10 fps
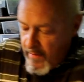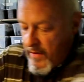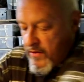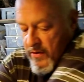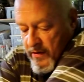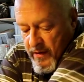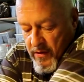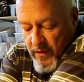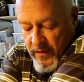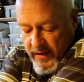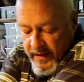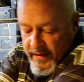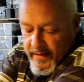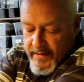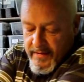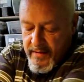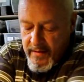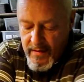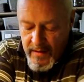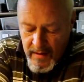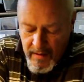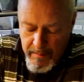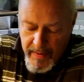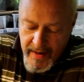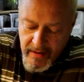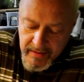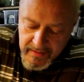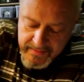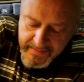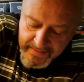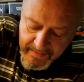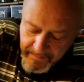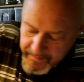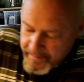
we just cover these pellets